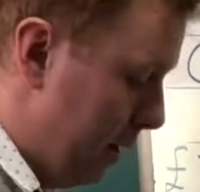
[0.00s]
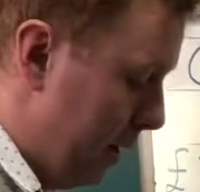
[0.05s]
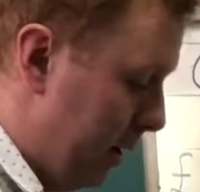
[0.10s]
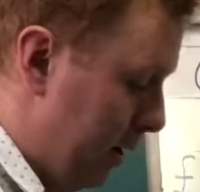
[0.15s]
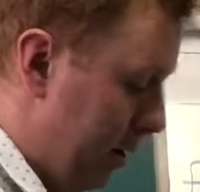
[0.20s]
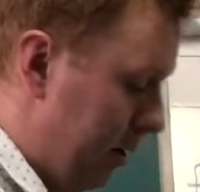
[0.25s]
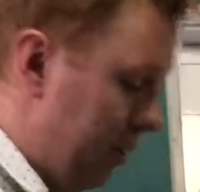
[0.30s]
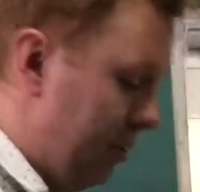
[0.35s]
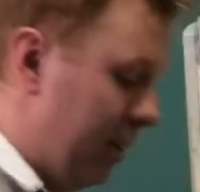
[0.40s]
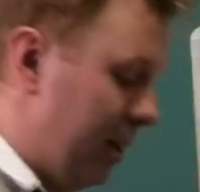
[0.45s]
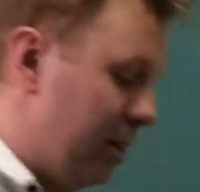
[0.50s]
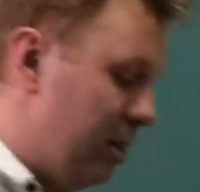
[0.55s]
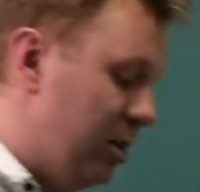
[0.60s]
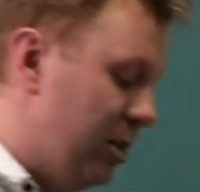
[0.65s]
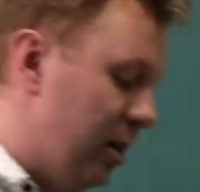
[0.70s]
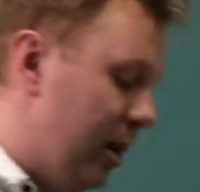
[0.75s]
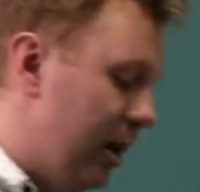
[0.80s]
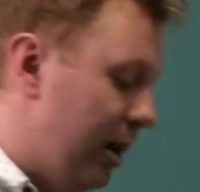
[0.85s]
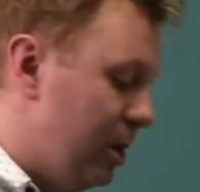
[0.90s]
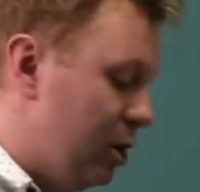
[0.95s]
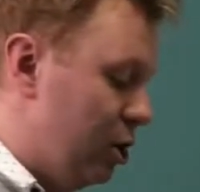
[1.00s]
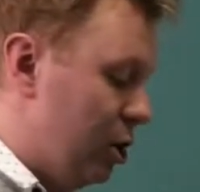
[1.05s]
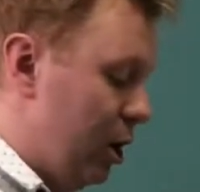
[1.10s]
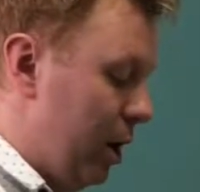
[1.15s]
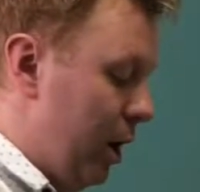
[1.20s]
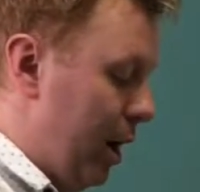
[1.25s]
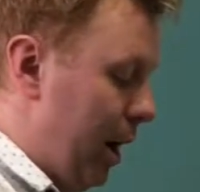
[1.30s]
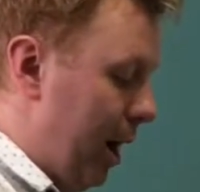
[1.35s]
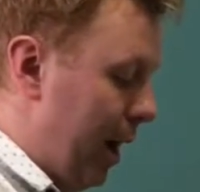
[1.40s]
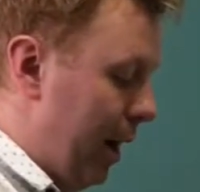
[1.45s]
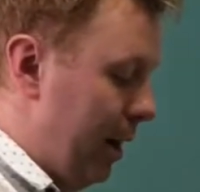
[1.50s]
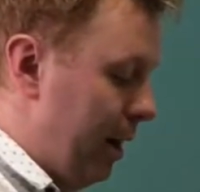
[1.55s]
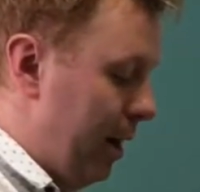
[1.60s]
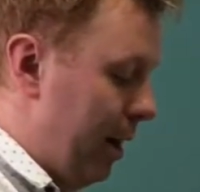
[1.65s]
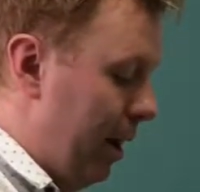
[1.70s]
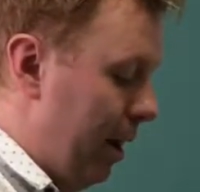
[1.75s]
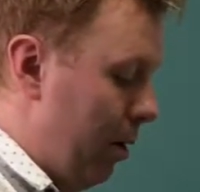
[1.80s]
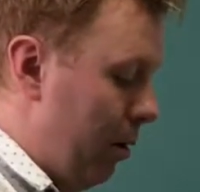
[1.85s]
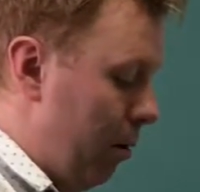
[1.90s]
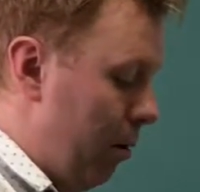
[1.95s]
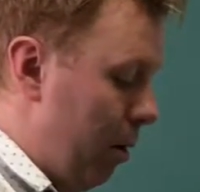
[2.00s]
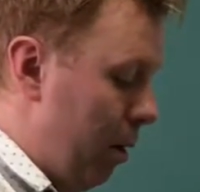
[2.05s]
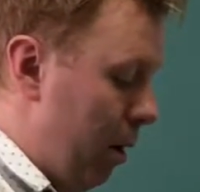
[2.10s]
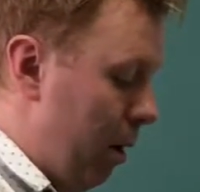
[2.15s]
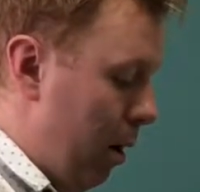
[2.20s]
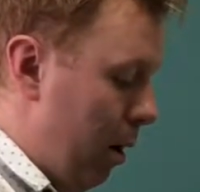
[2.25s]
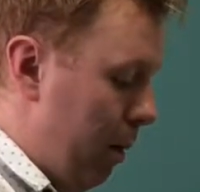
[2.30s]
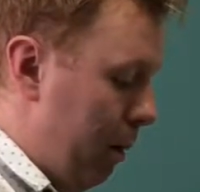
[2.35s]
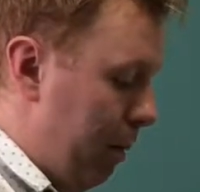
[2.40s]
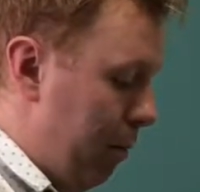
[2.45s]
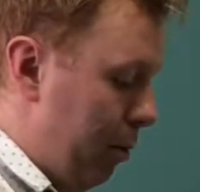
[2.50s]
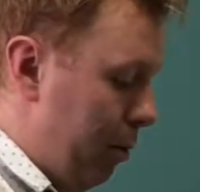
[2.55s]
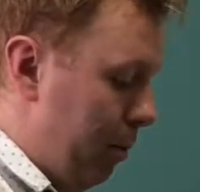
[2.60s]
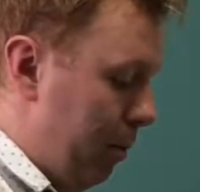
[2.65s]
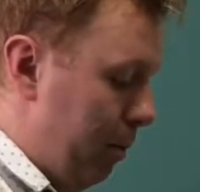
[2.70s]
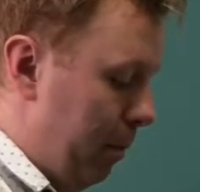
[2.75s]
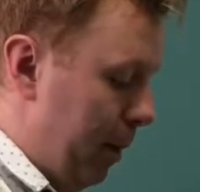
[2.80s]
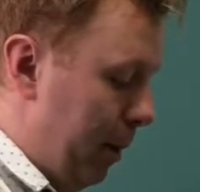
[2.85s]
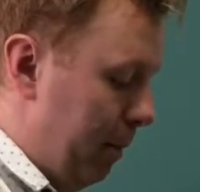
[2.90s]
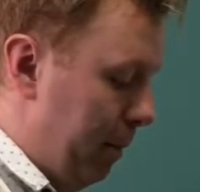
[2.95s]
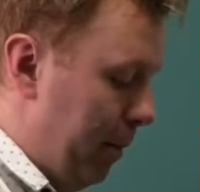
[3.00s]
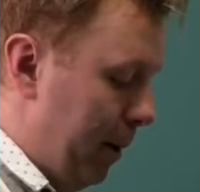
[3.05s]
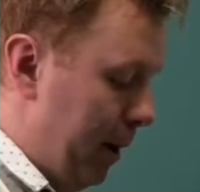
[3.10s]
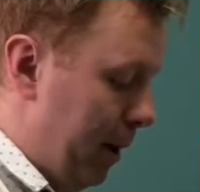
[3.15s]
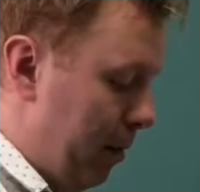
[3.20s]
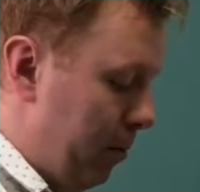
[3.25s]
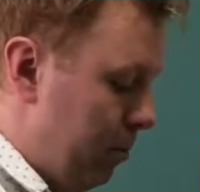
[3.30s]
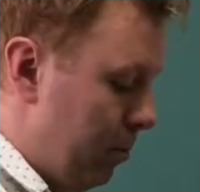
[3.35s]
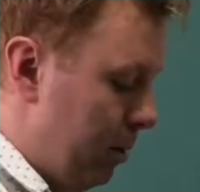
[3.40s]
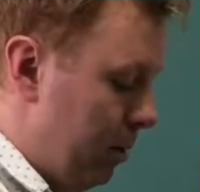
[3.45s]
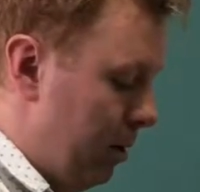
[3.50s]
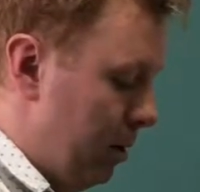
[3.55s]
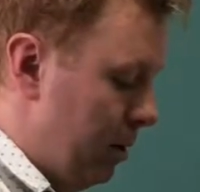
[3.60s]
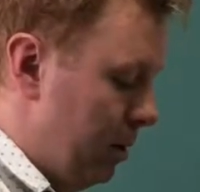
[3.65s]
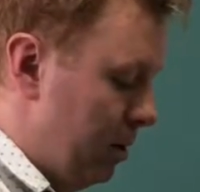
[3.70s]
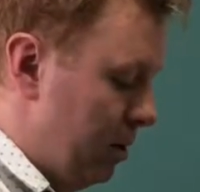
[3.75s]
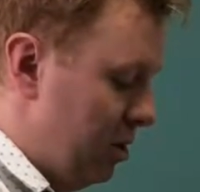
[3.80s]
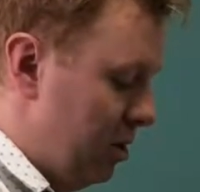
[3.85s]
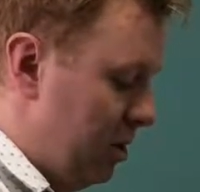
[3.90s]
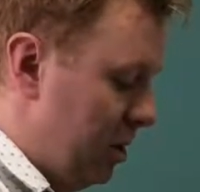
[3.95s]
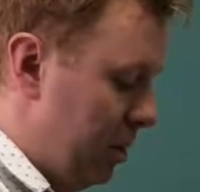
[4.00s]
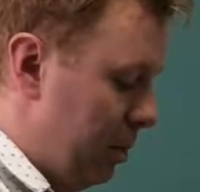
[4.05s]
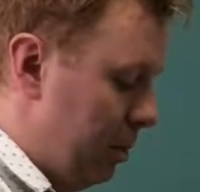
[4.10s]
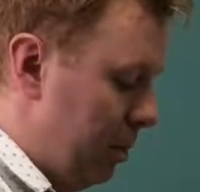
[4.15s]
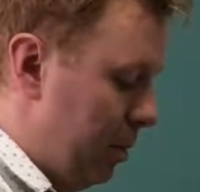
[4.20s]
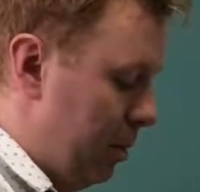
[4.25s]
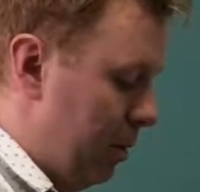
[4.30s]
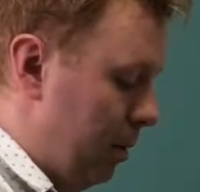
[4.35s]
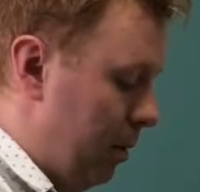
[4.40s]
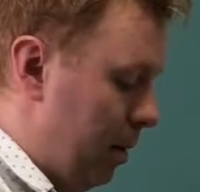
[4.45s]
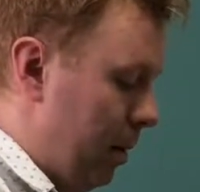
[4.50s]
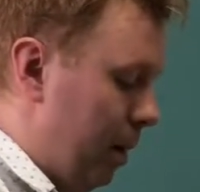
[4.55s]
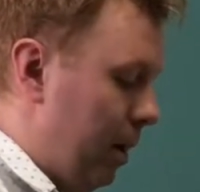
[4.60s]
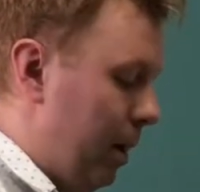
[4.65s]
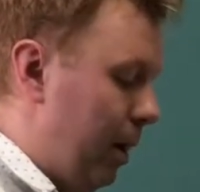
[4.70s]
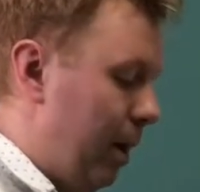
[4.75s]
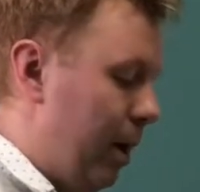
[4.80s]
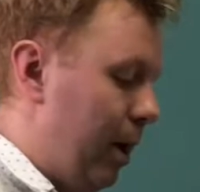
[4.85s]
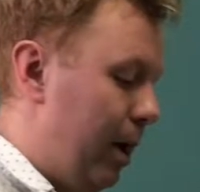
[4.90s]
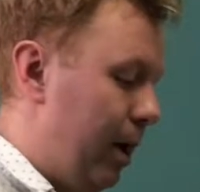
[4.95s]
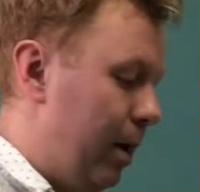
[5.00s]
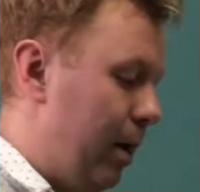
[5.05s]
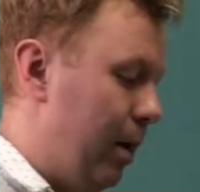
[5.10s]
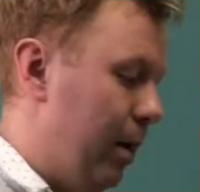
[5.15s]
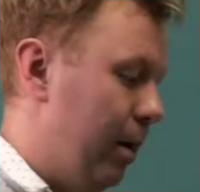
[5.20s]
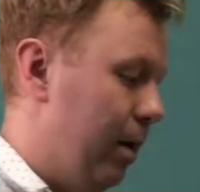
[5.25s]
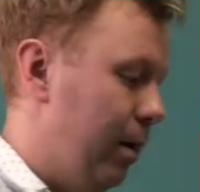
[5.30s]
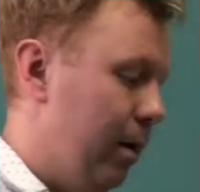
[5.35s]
And at this stage, I now put my pound symbol in.